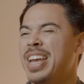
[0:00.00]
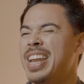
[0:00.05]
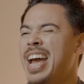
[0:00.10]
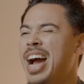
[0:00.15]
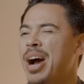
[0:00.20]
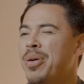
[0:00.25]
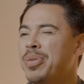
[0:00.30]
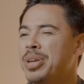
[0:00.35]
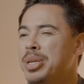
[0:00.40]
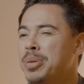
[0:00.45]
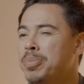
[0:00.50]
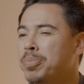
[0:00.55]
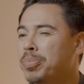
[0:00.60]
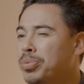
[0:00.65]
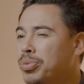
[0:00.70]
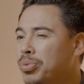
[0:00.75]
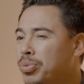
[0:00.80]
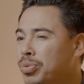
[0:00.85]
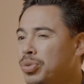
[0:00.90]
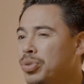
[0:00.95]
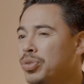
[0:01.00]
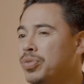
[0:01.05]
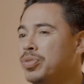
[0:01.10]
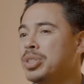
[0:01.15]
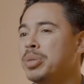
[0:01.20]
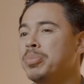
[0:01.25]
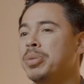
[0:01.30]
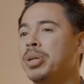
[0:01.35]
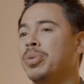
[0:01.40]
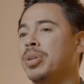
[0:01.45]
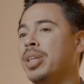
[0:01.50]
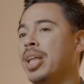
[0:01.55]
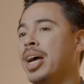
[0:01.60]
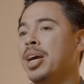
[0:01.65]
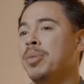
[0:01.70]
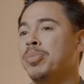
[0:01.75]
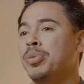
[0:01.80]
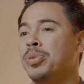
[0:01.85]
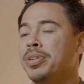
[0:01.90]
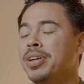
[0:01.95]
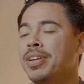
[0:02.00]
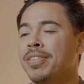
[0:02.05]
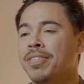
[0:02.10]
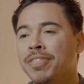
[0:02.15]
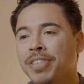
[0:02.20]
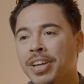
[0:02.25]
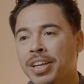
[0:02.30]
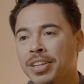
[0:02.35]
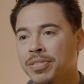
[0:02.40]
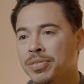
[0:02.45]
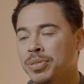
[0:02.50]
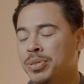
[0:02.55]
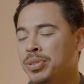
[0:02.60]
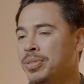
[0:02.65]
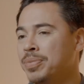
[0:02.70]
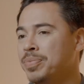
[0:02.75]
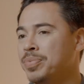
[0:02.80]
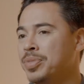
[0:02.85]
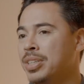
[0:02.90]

and how He proved to be reliable and faithful.